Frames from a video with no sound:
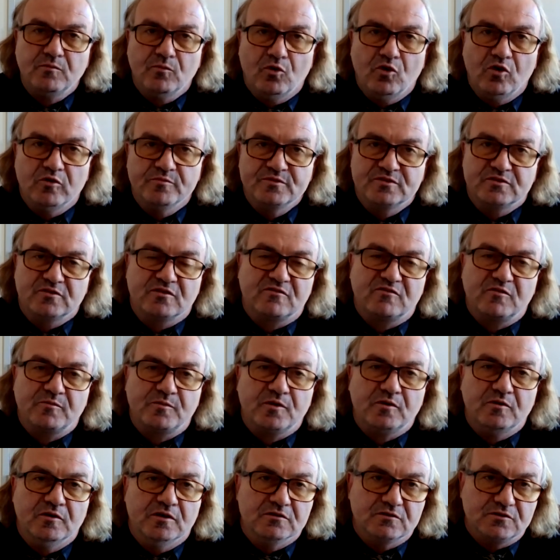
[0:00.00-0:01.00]
more
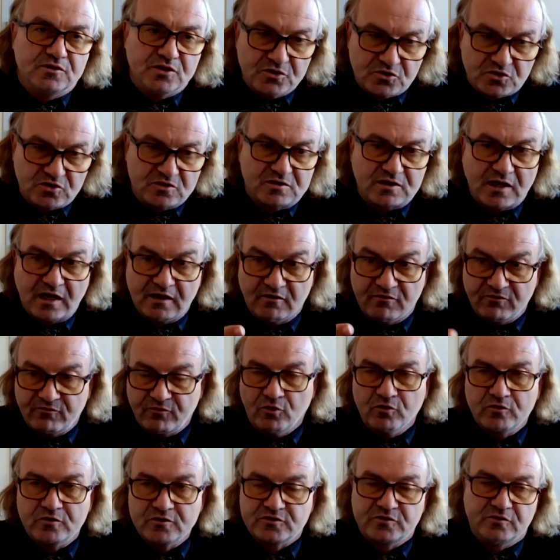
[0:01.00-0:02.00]
observable, and teachers kind of
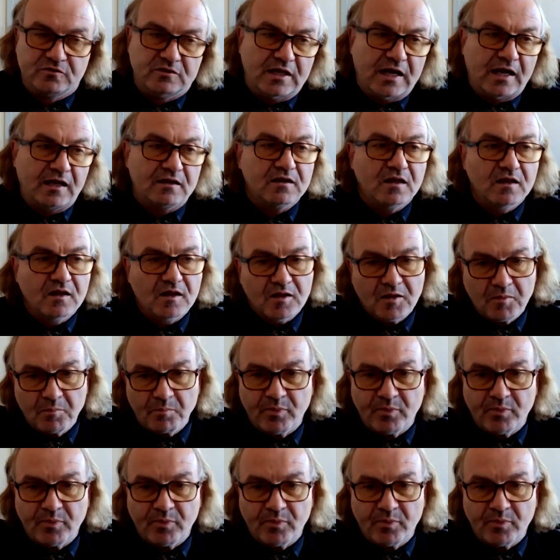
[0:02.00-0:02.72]
focus on that.